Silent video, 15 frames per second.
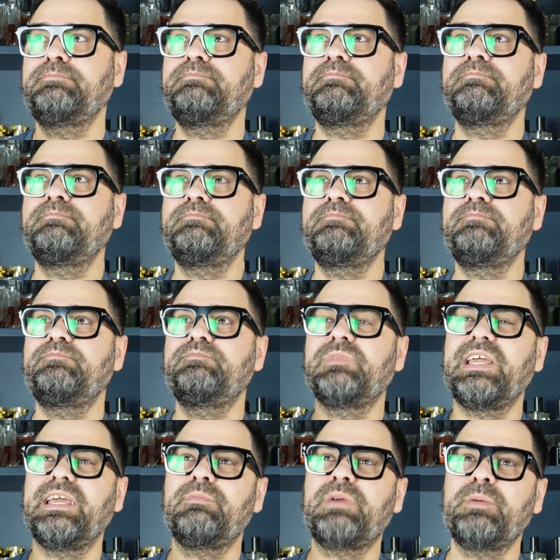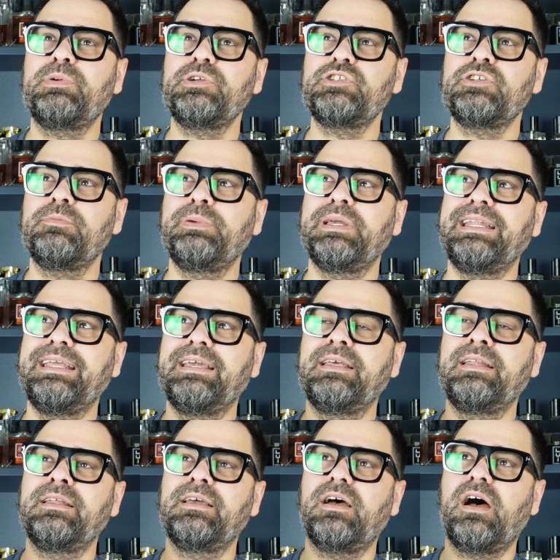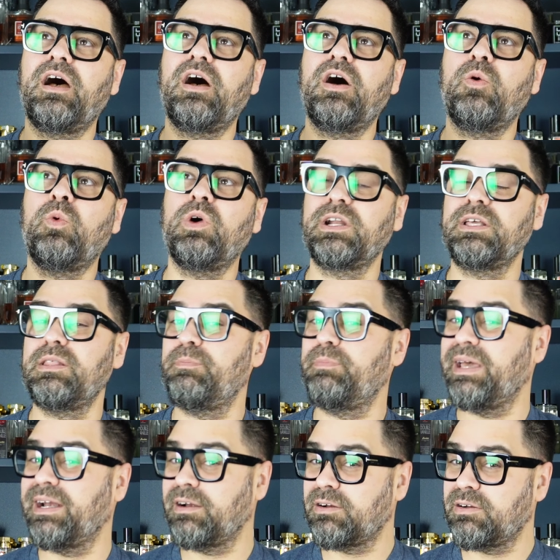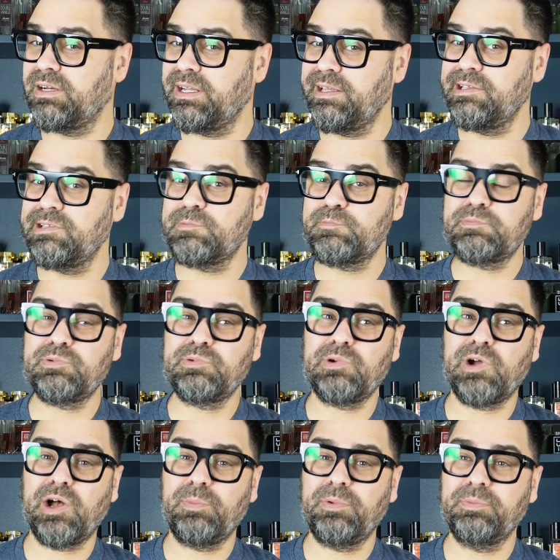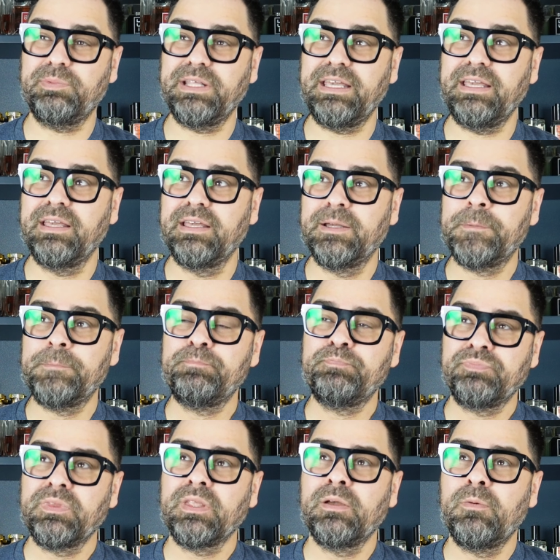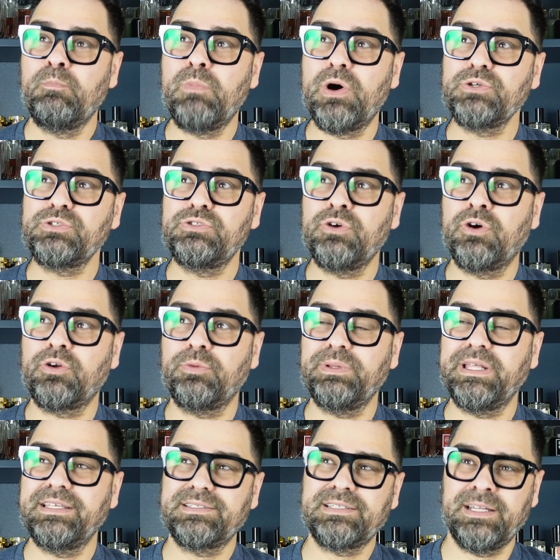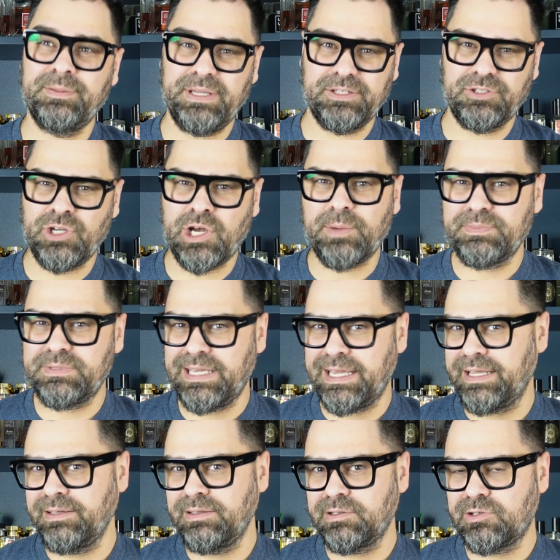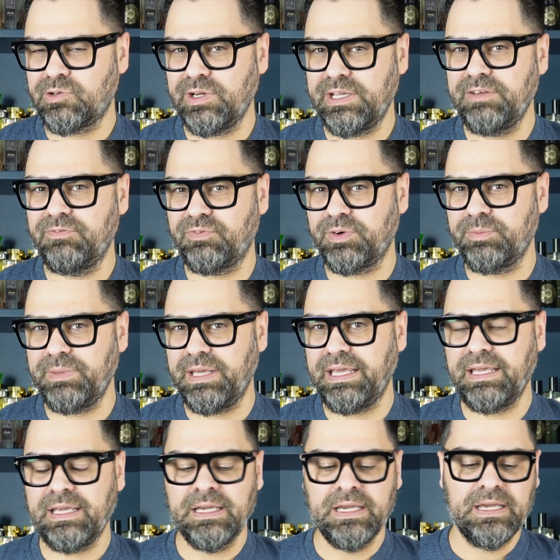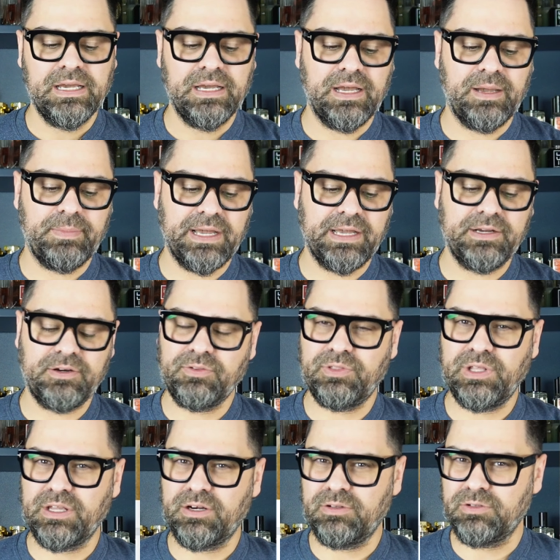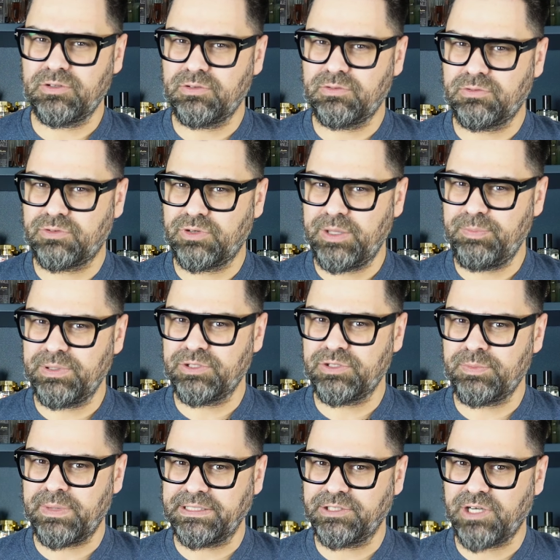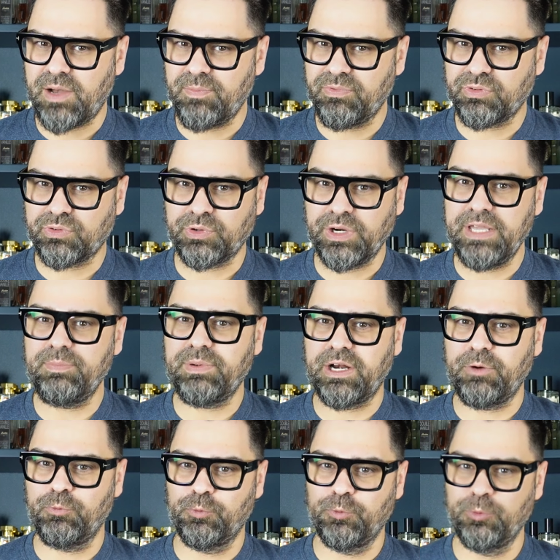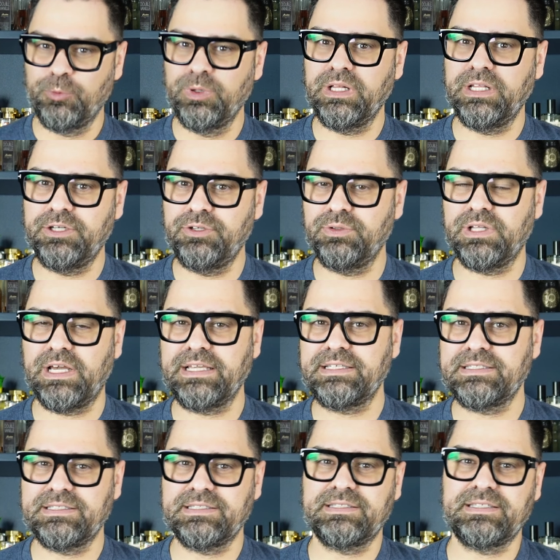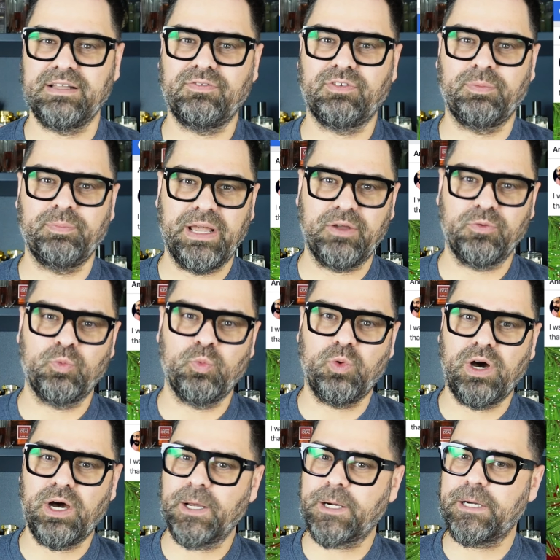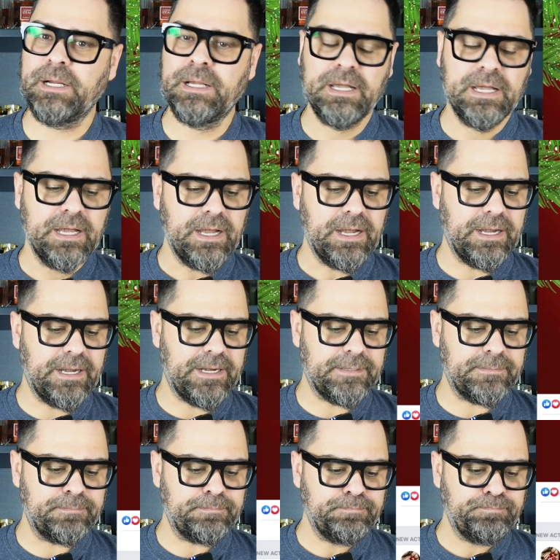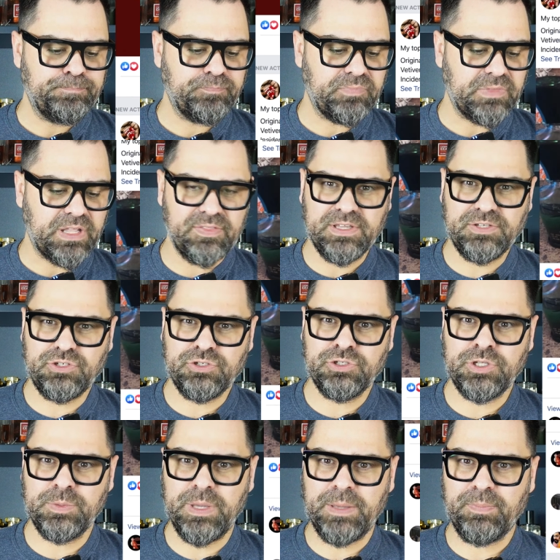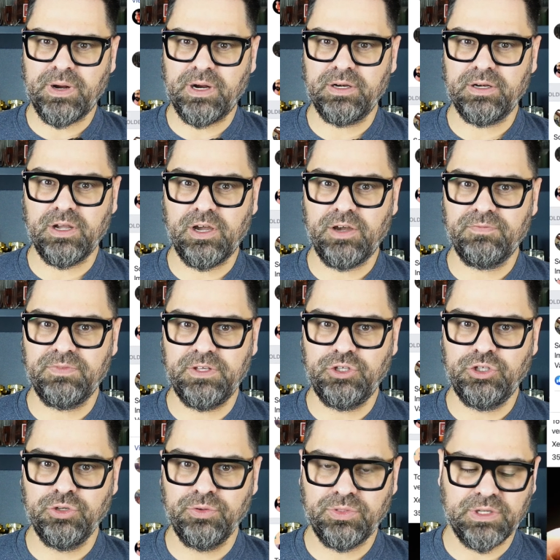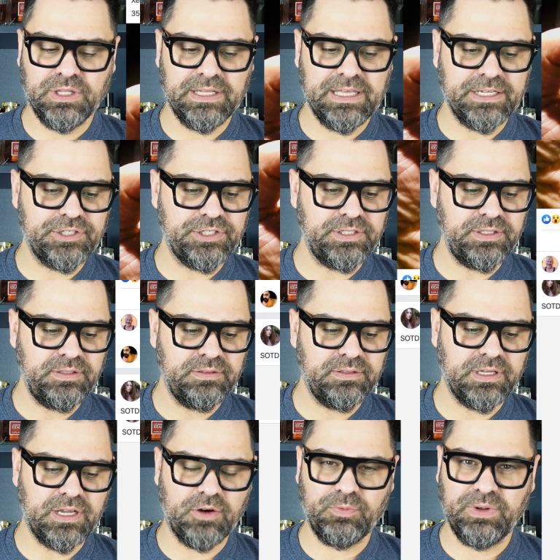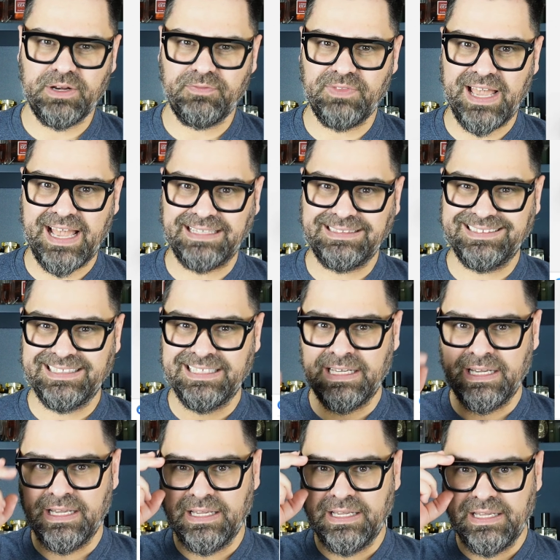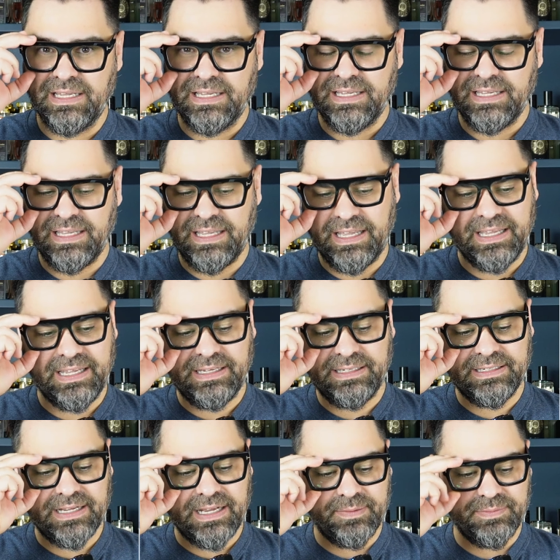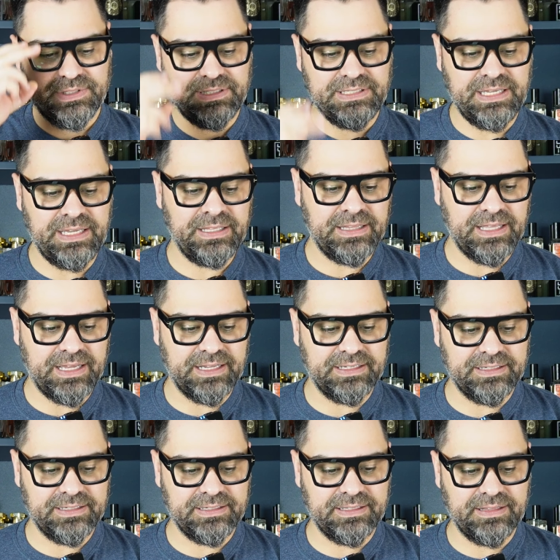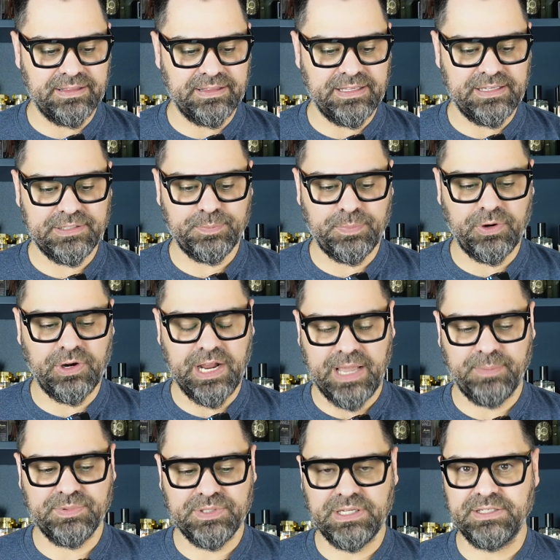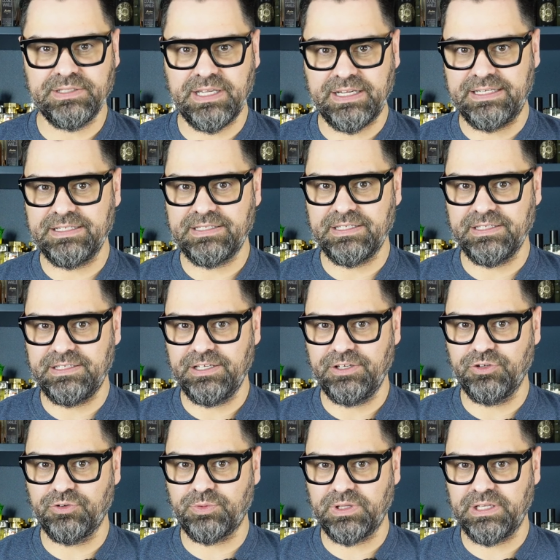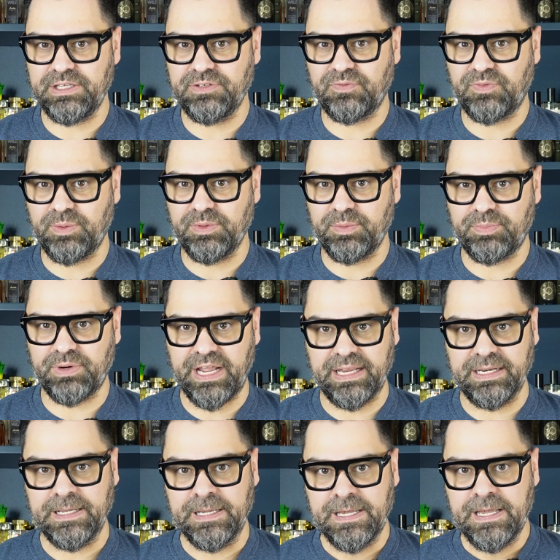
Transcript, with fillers: Mm, in my personal opinion, uh, one of the better Creeds, probably most notably, it's going to be a top 10 Creed for me. Um, I don't think it'll creep into my top three, but I really do like Silver Mountain Water. Um, this used to be part of the youth collection. They got rid of that. And I'm seeing that this perhaps is a discontinued release from the brand.